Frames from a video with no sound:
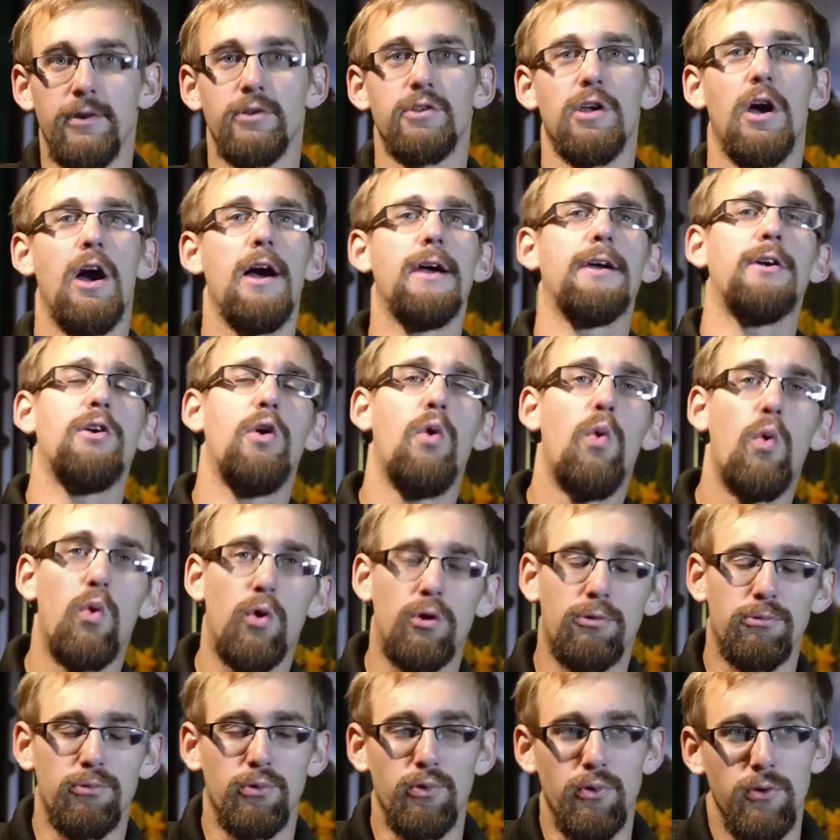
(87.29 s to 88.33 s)
They're taught
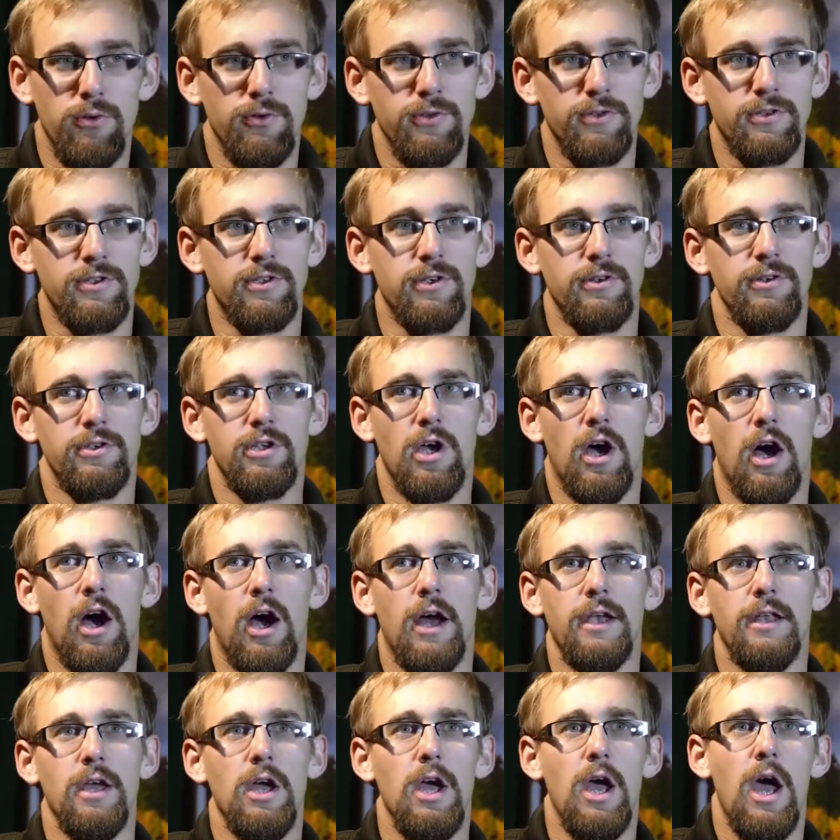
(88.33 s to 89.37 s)
court rules. They're
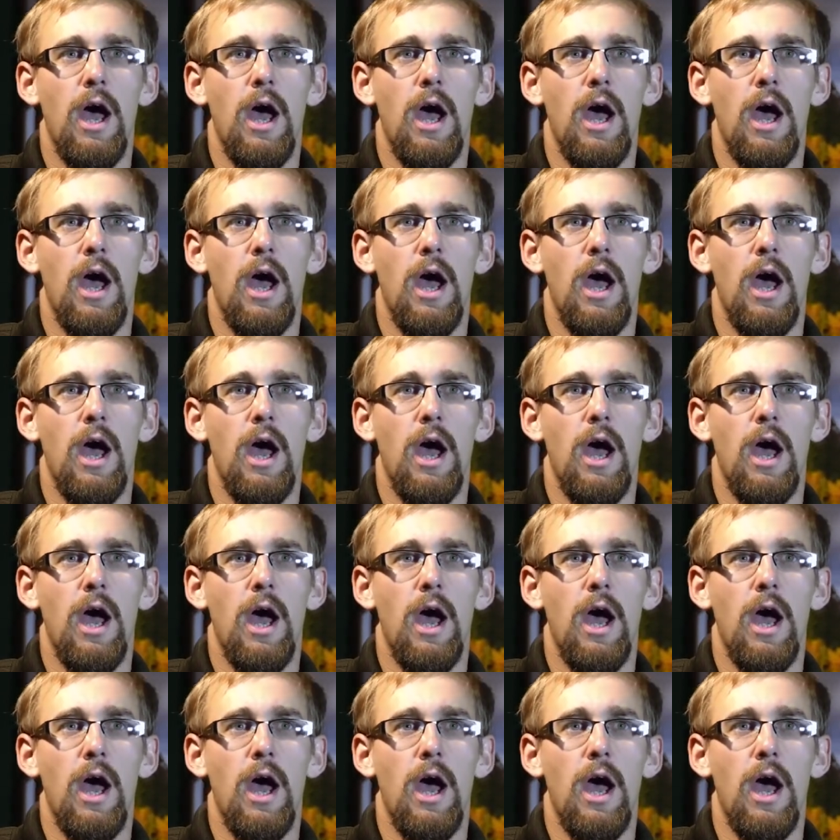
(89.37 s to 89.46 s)
taught